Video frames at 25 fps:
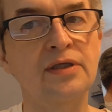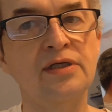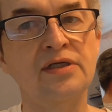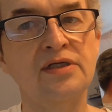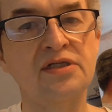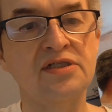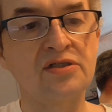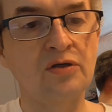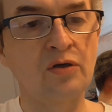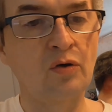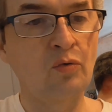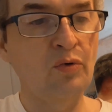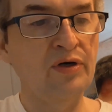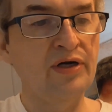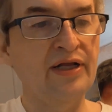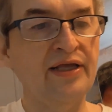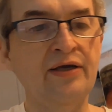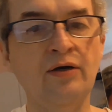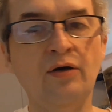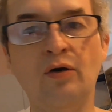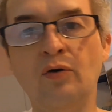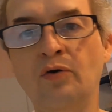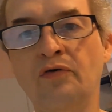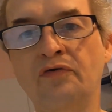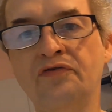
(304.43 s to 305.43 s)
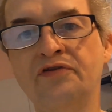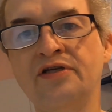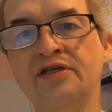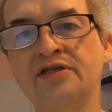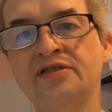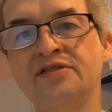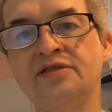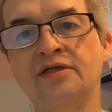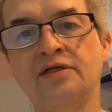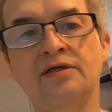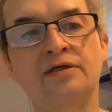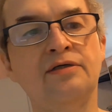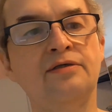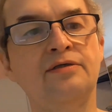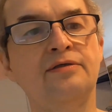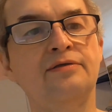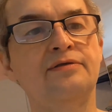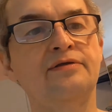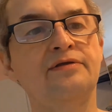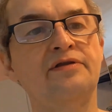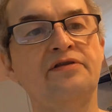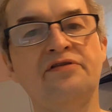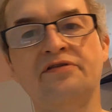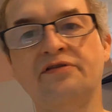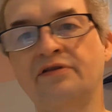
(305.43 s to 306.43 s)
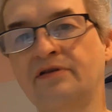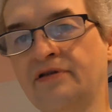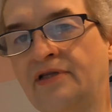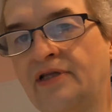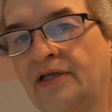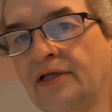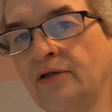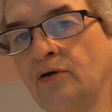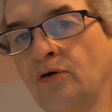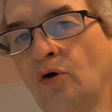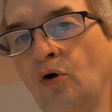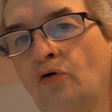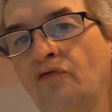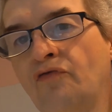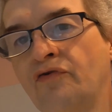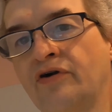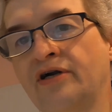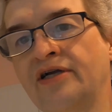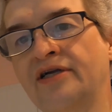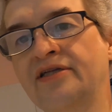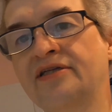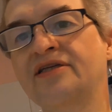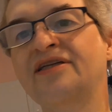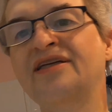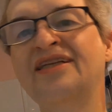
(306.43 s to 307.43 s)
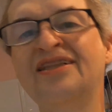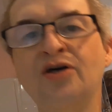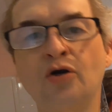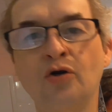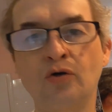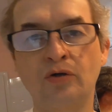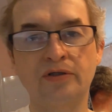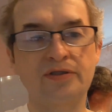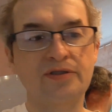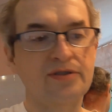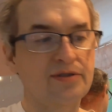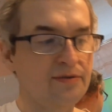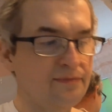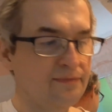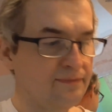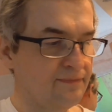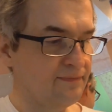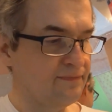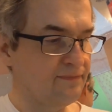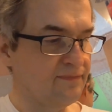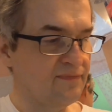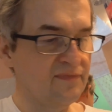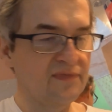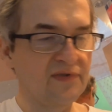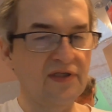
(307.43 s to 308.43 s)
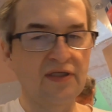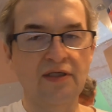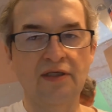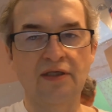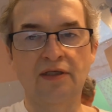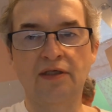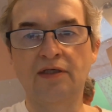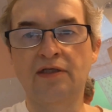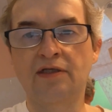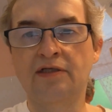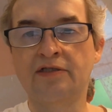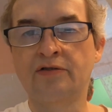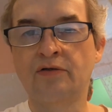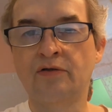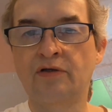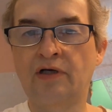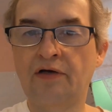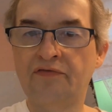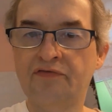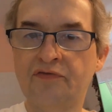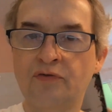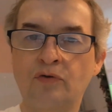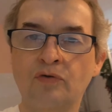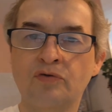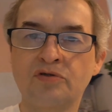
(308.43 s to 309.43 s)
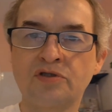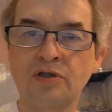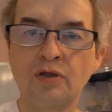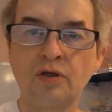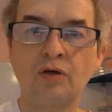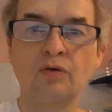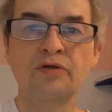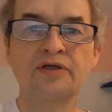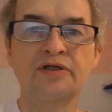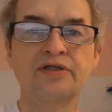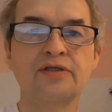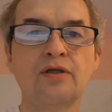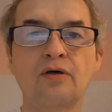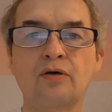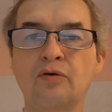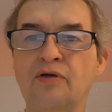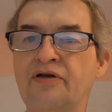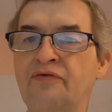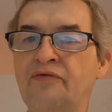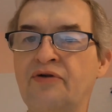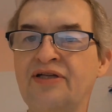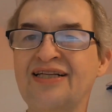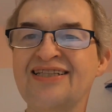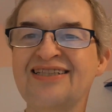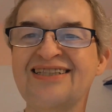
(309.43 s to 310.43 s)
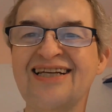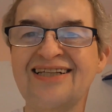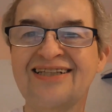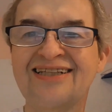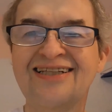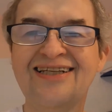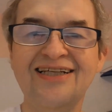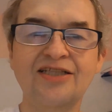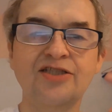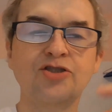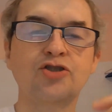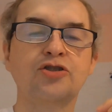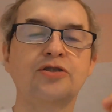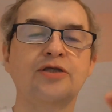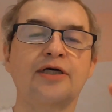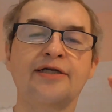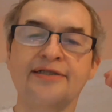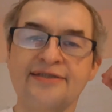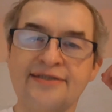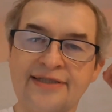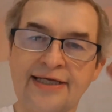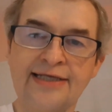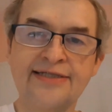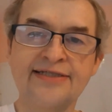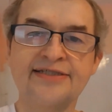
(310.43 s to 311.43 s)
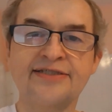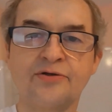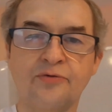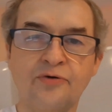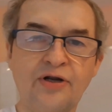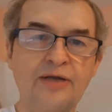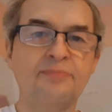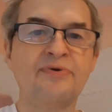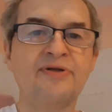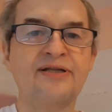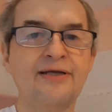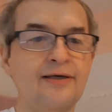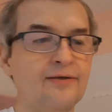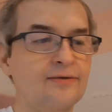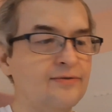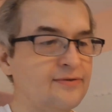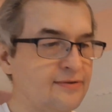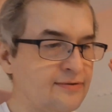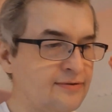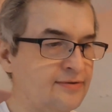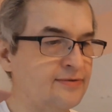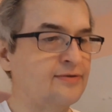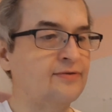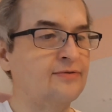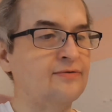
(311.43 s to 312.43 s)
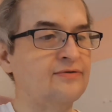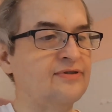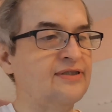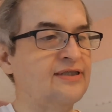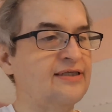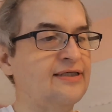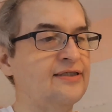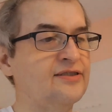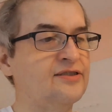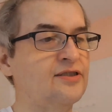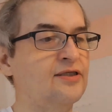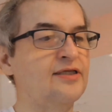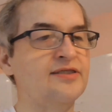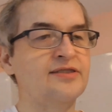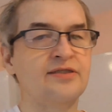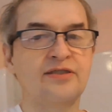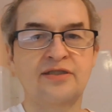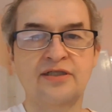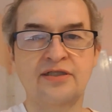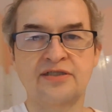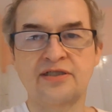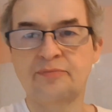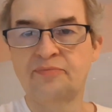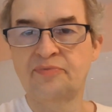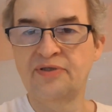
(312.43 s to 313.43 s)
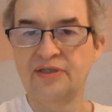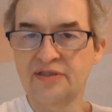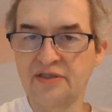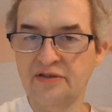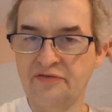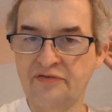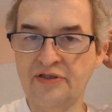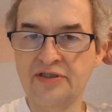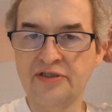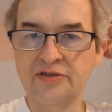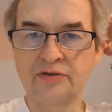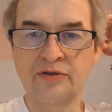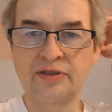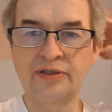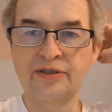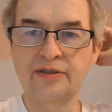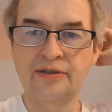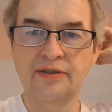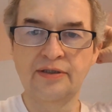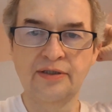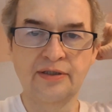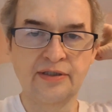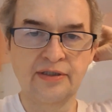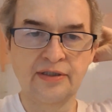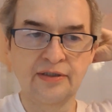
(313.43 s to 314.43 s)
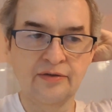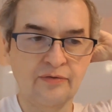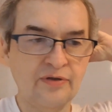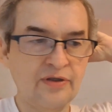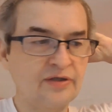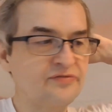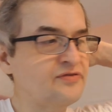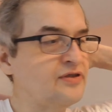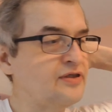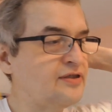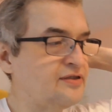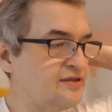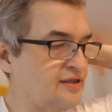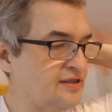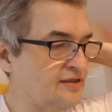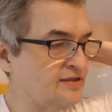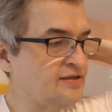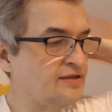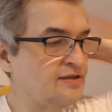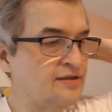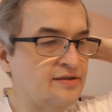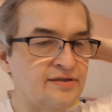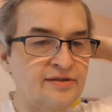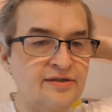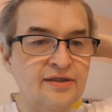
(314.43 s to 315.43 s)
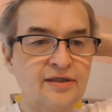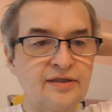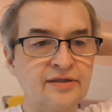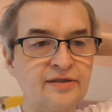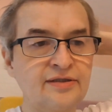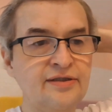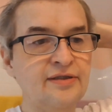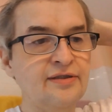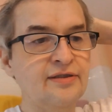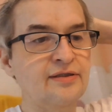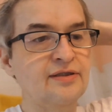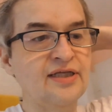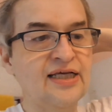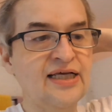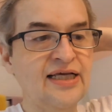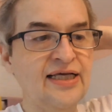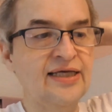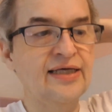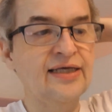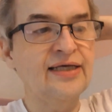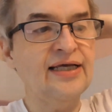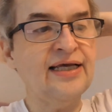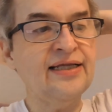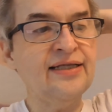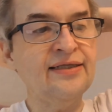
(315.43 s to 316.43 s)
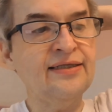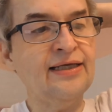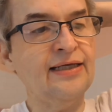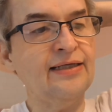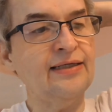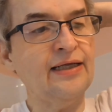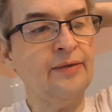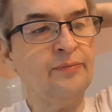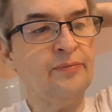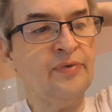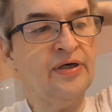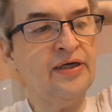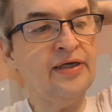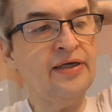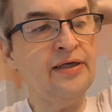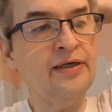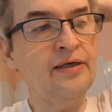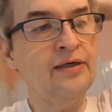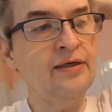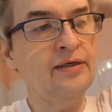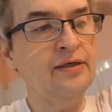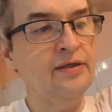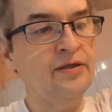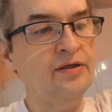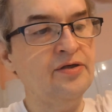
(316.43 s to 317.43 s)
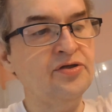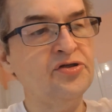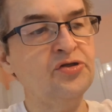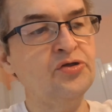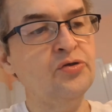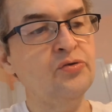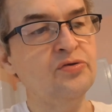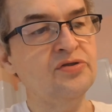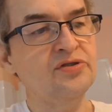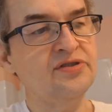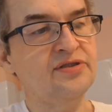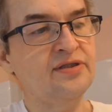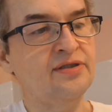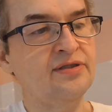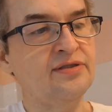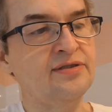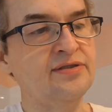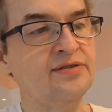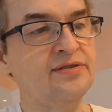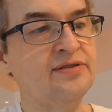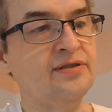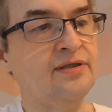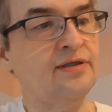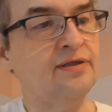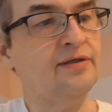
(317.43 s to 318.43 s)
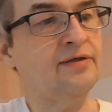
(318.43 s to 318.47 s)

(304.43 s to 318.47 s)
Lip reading: So when I go with this thing over it, it hurts. So you have to go slowly. When it starts to itch, I scrape it out. You know, the itchiness disappears eventually after I take this tilidine, and then I may use this